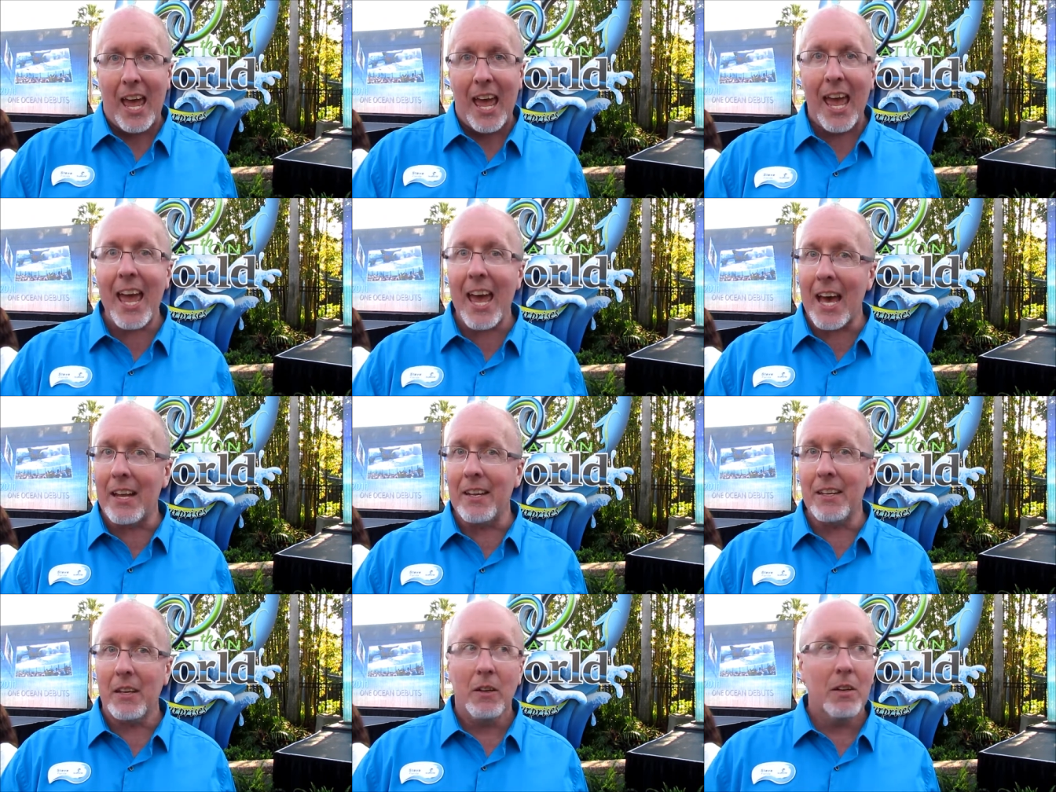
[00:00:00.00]

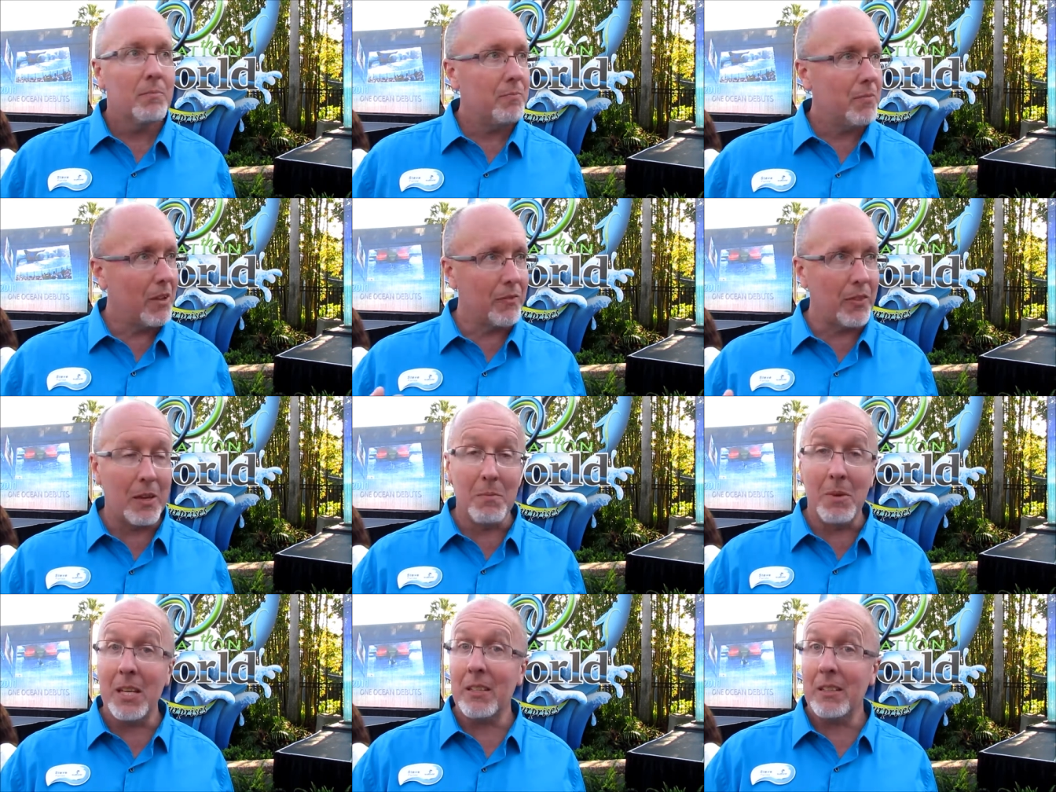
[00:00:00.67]
And if
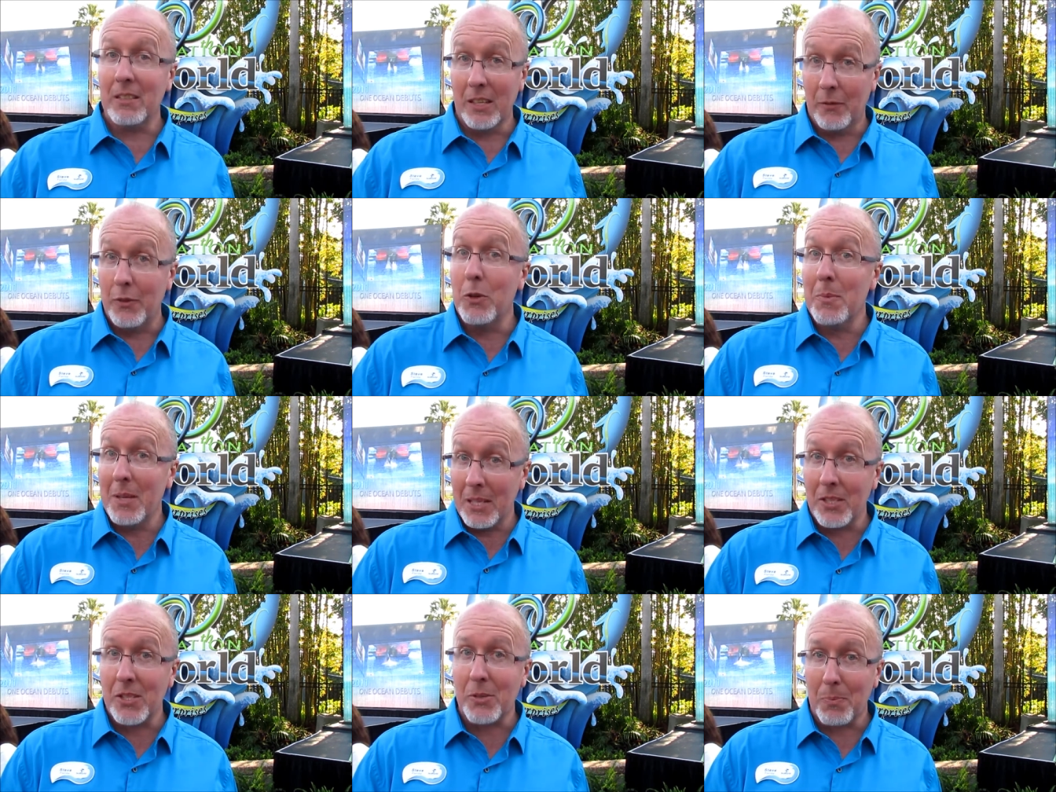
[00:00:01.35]
they meet, if you
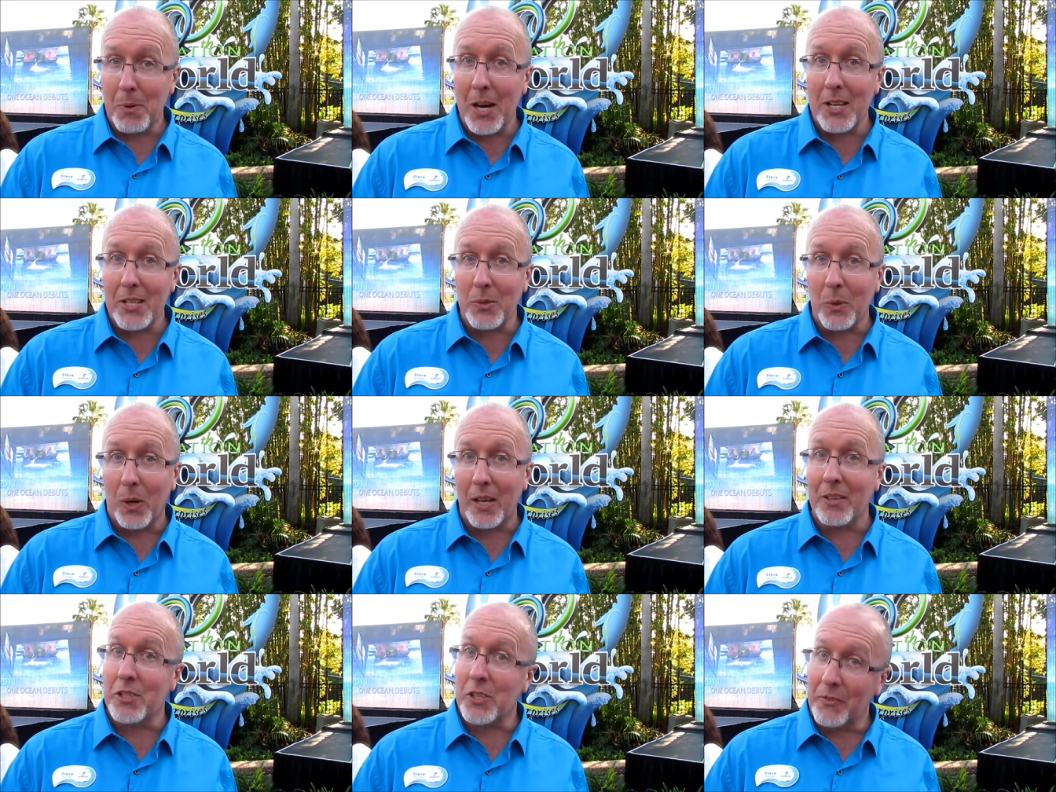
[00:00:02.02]
meet the surprise
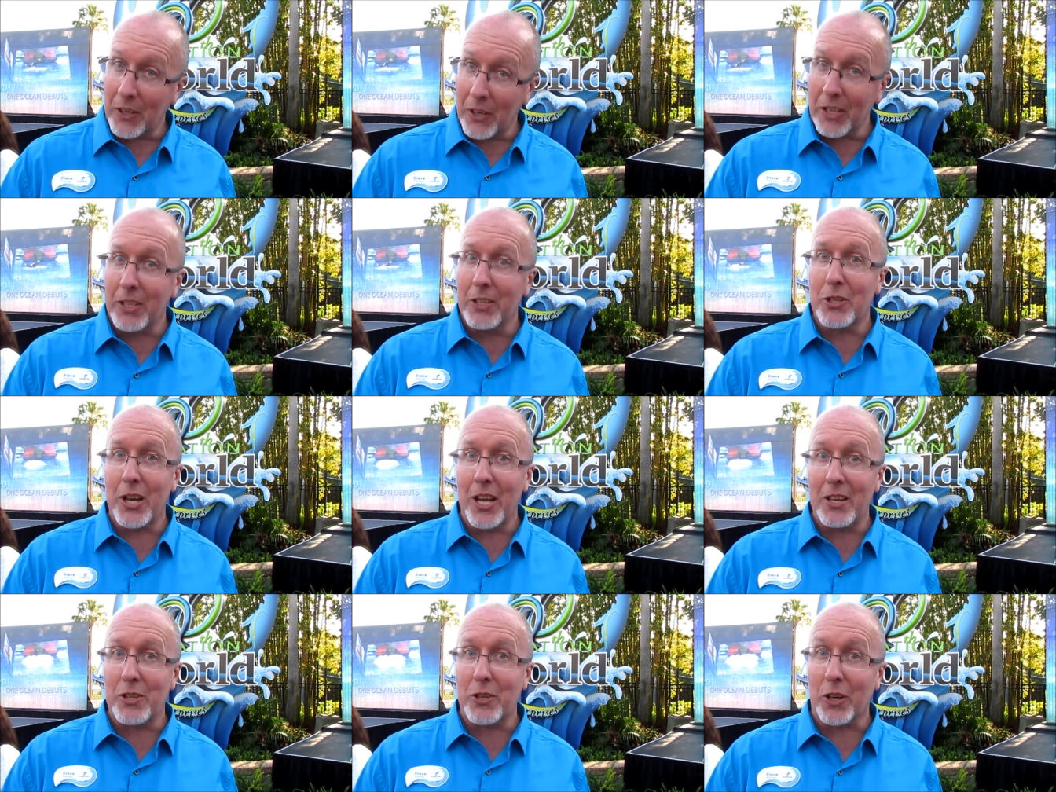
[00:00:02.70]
squad, there's a very good
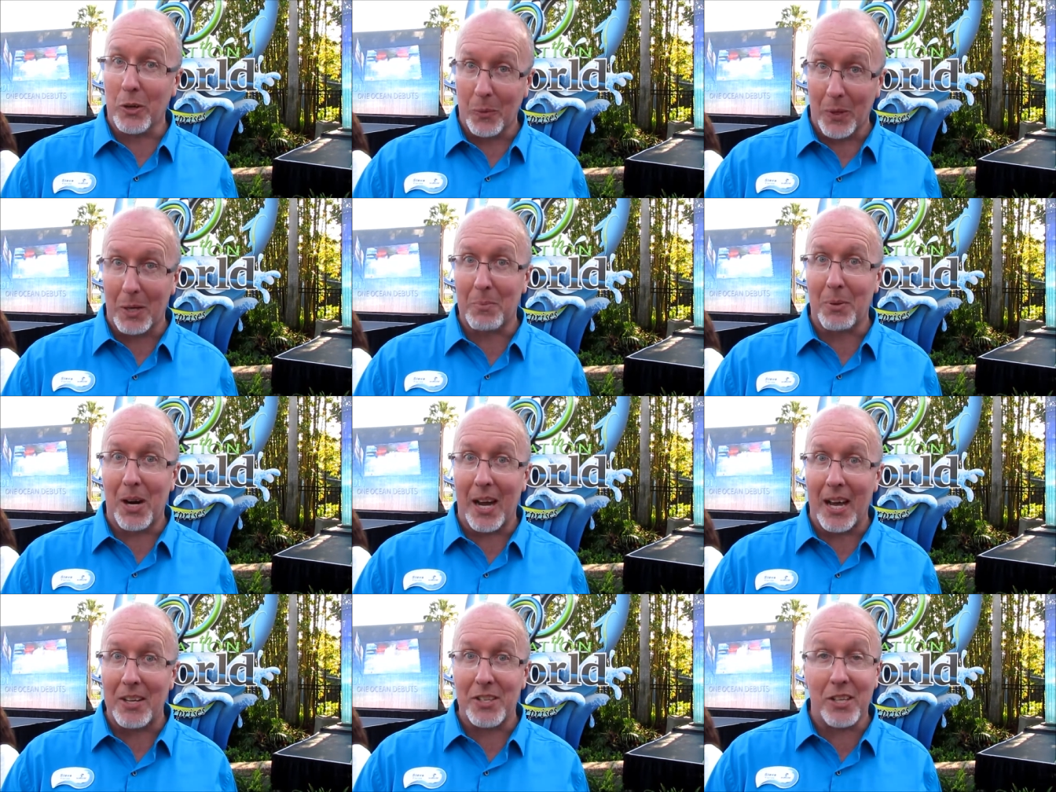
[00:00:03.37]
chance you're going to win a
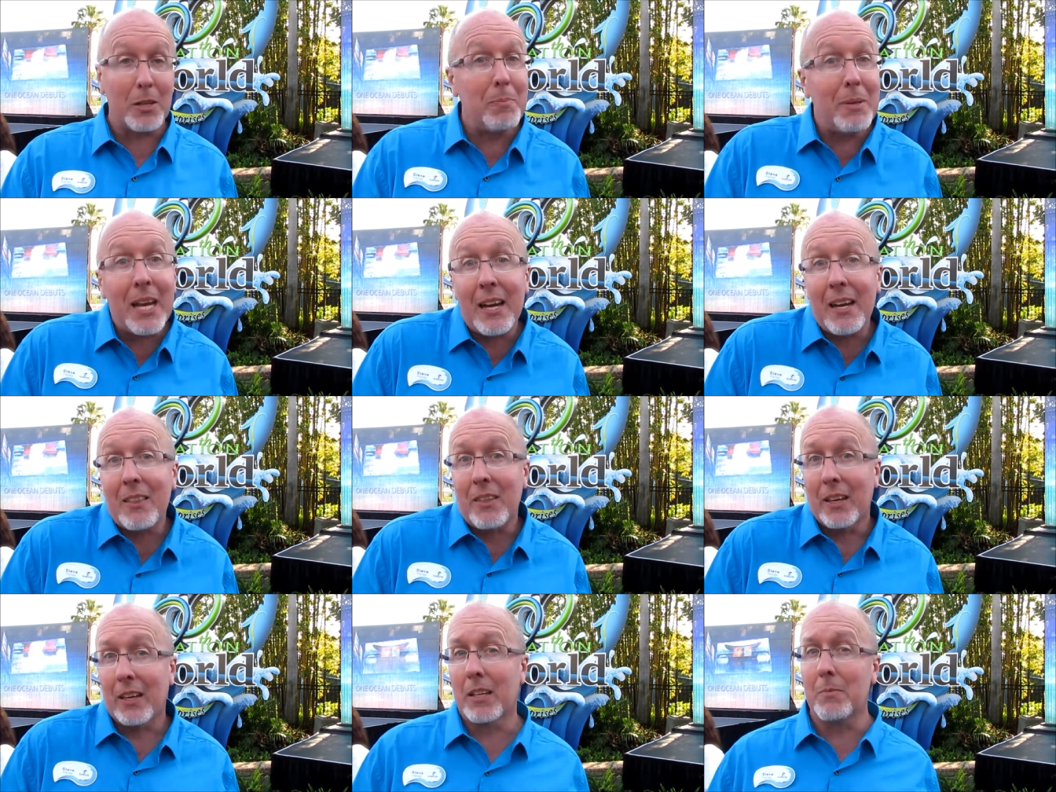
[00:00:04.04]
prize. It could be
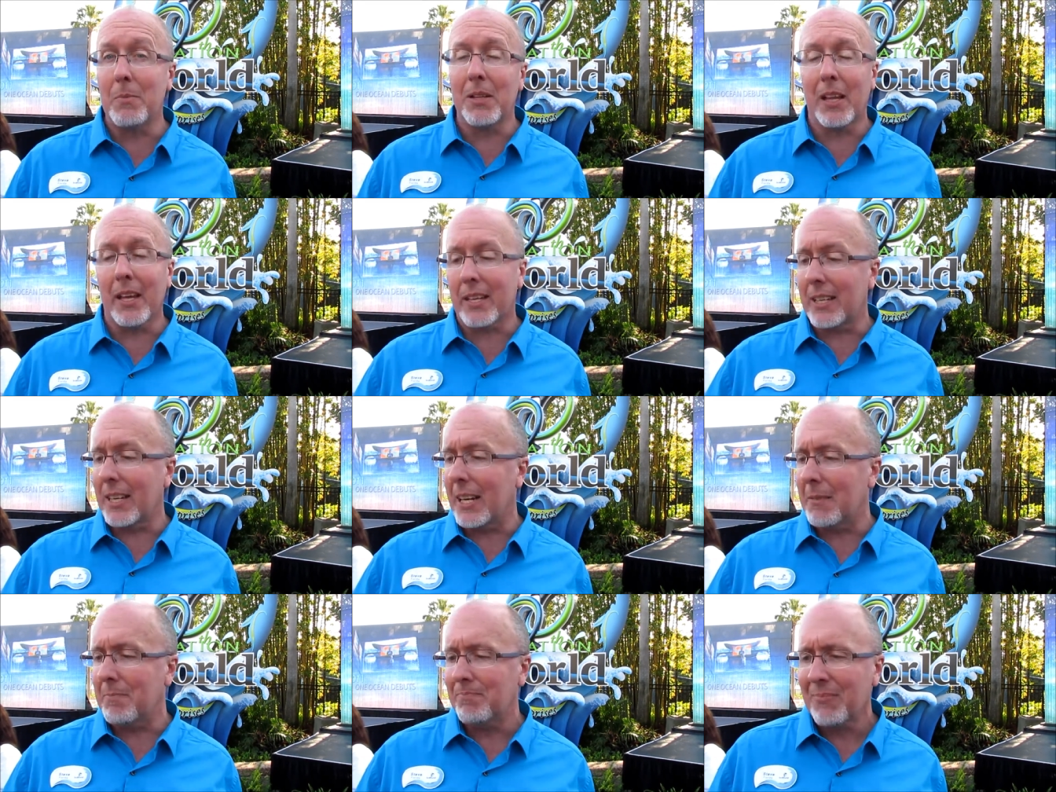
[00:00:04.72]
anything. It could be like
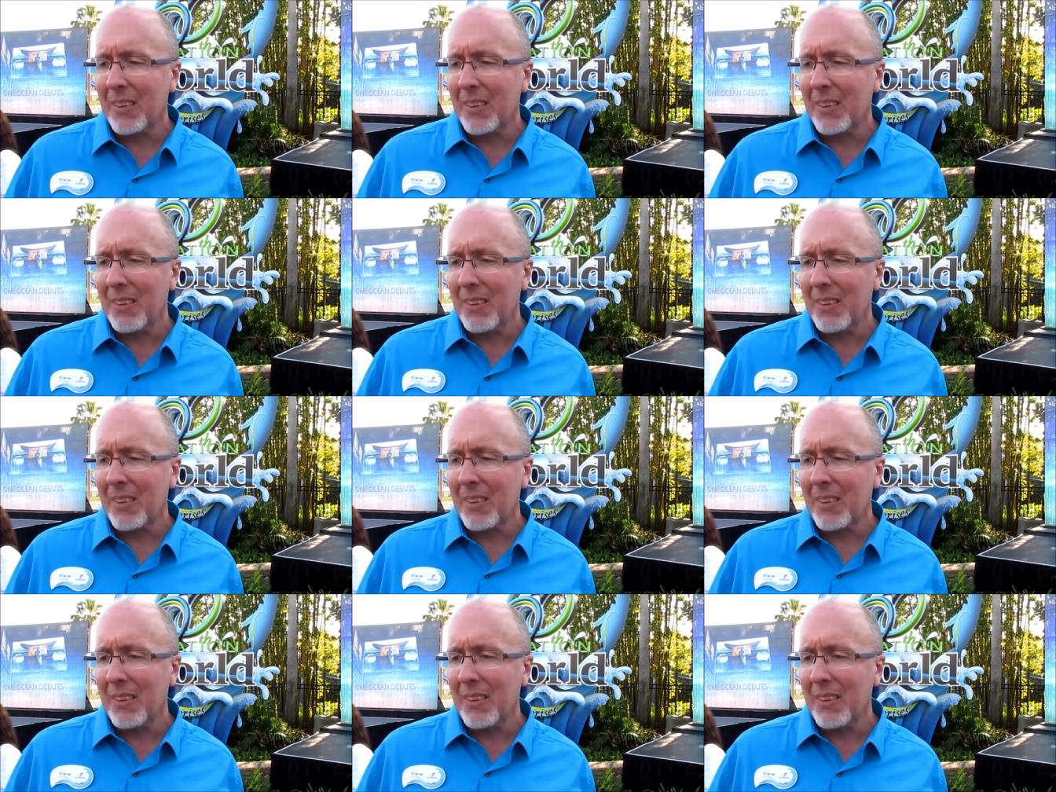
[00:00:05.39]
uh,